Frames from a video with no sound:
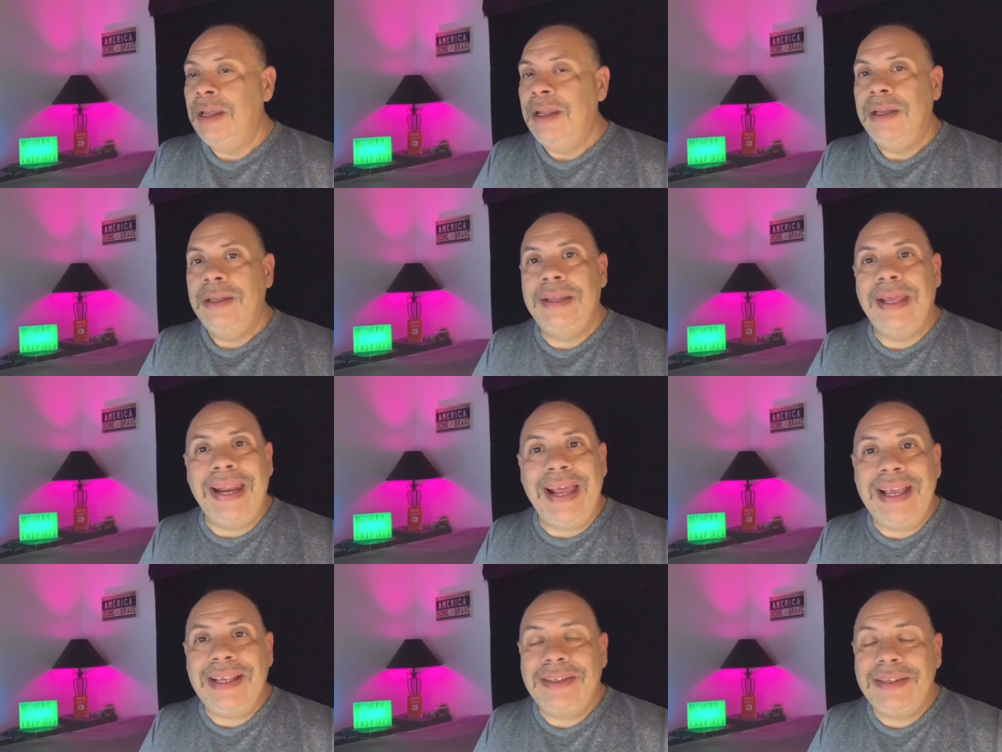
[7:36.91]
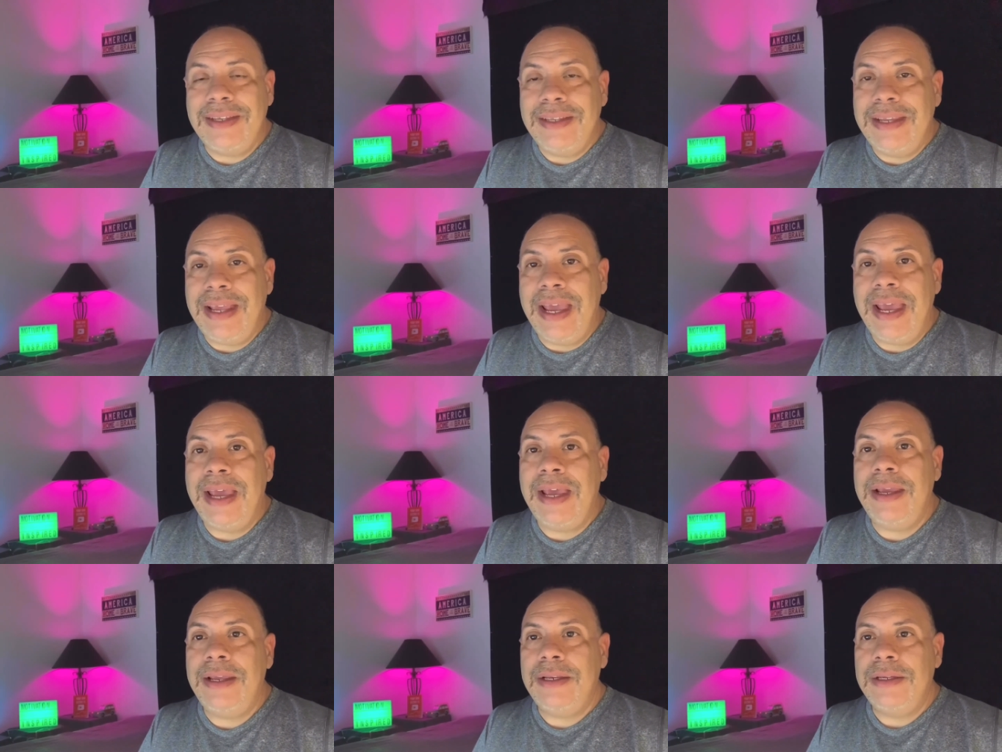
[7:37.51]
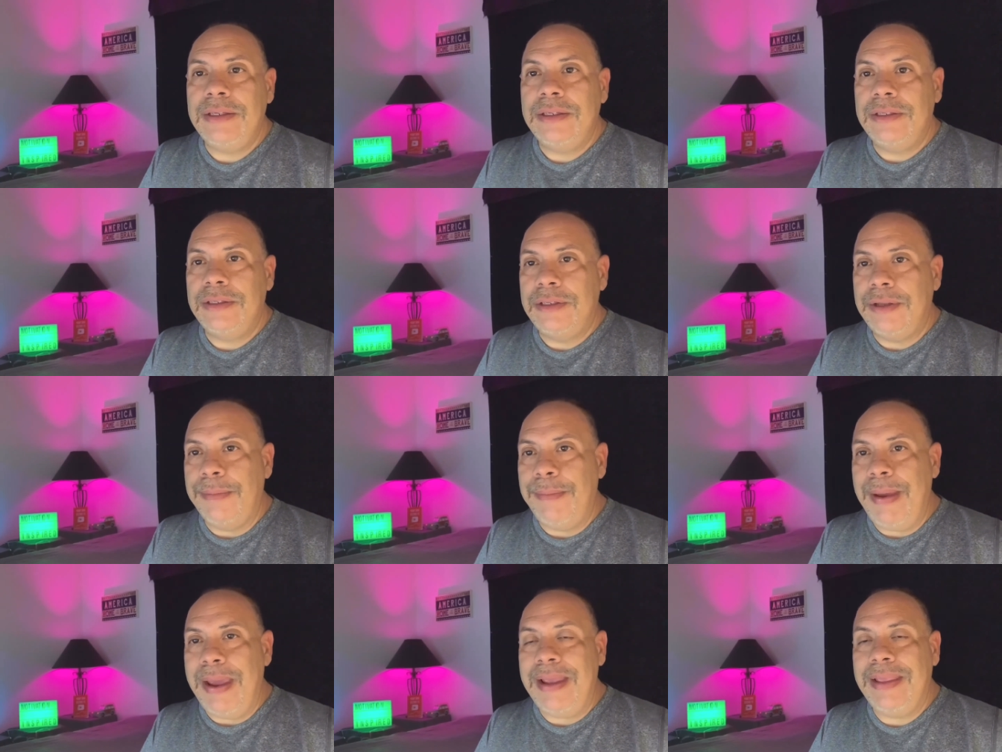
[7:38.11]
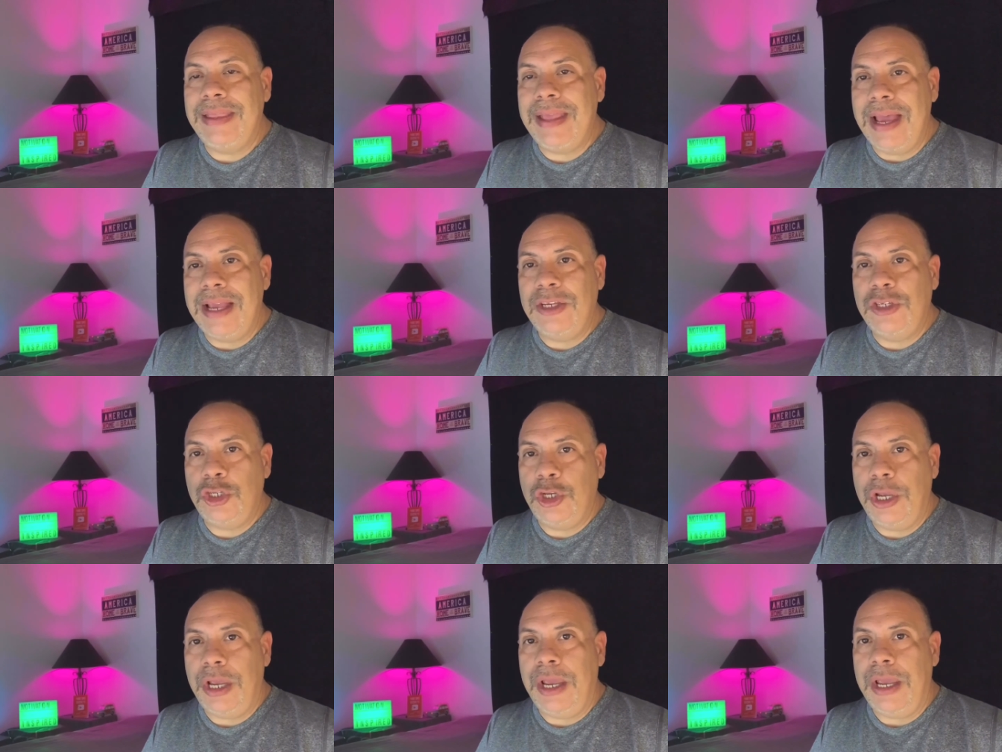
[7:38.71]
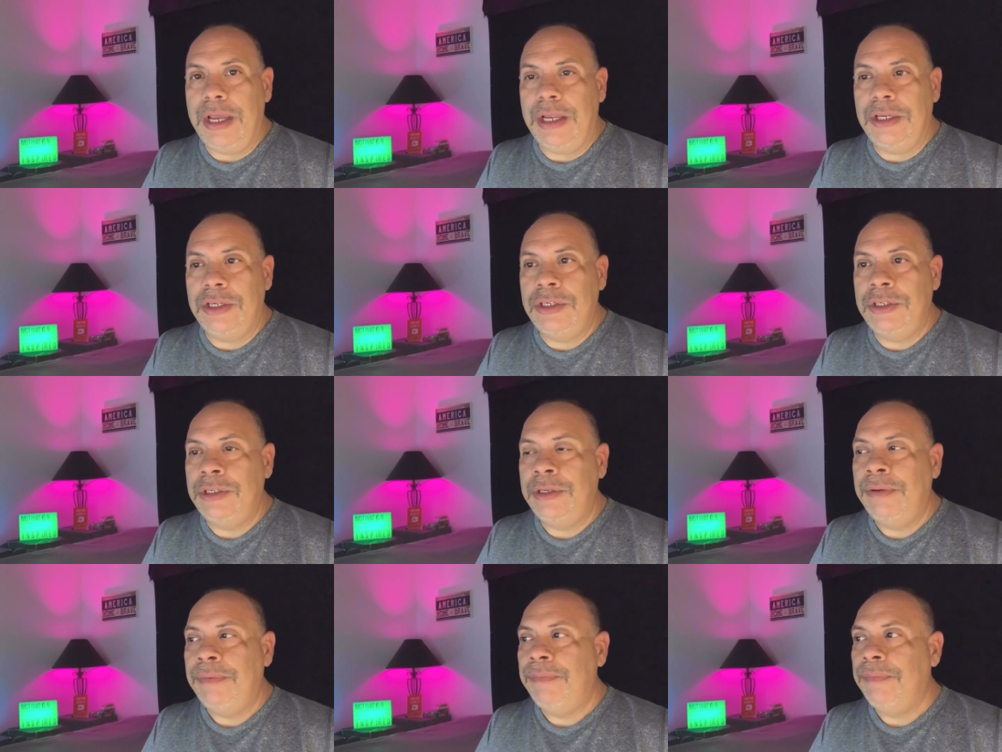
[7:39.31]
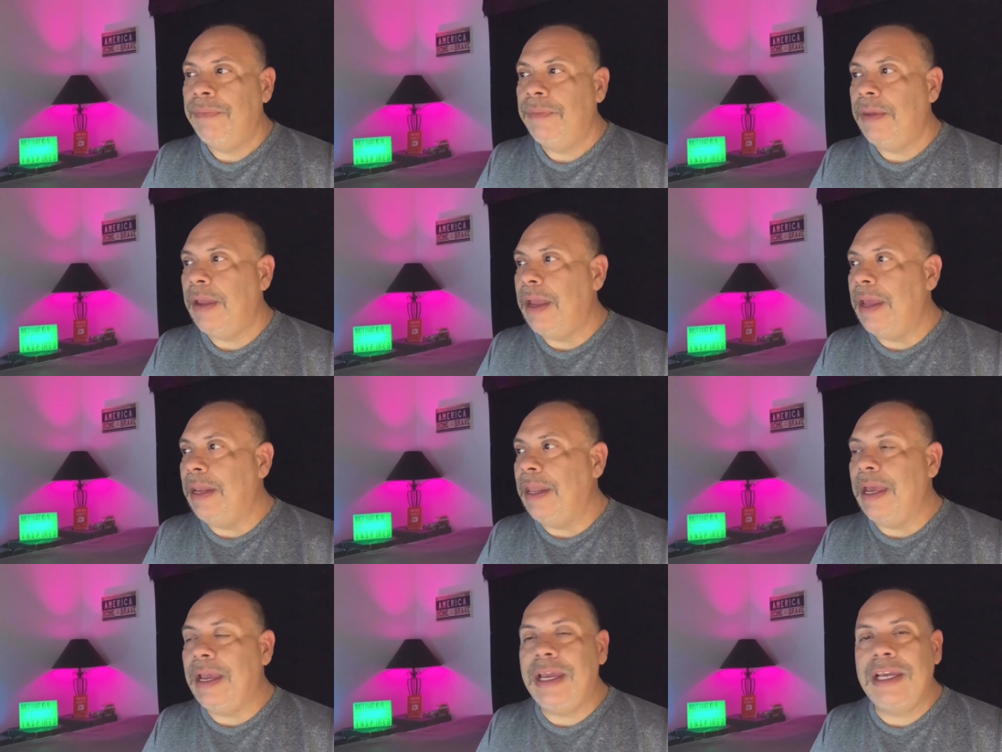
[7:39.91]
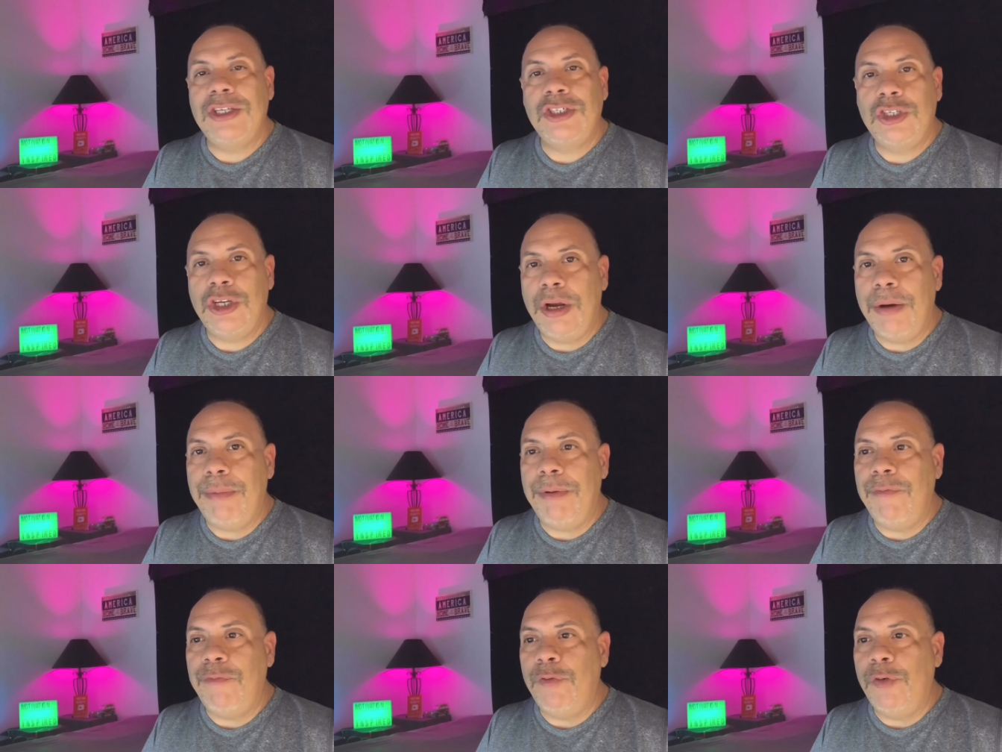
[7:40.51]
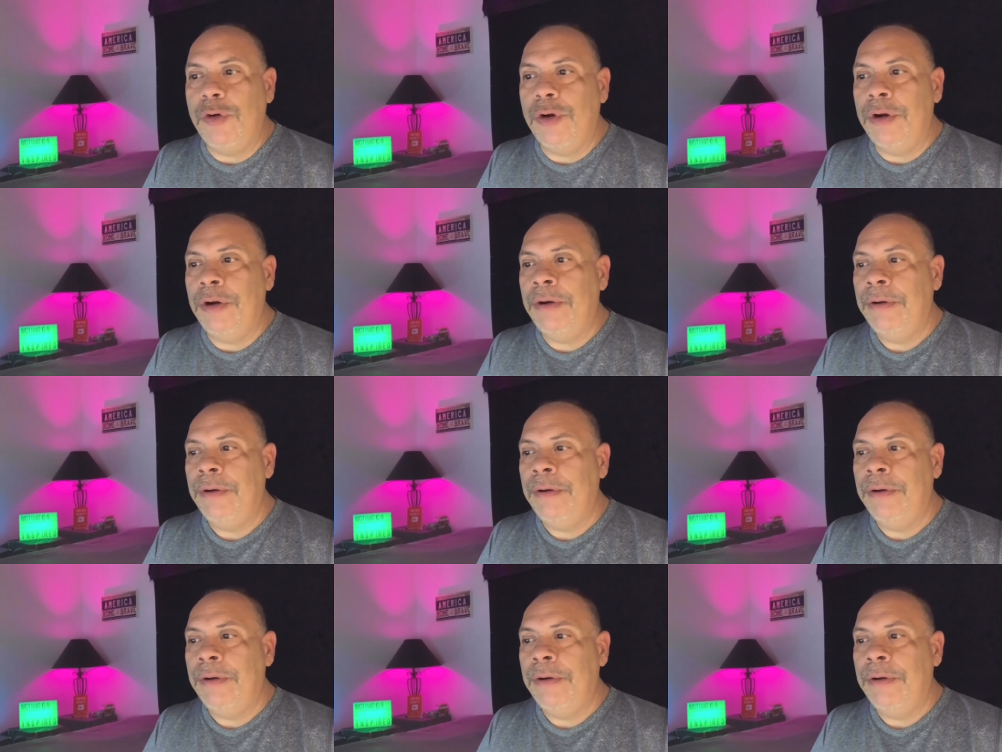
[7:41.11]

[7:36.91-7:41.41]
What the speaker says: today's the day to make that change. And like I shared before,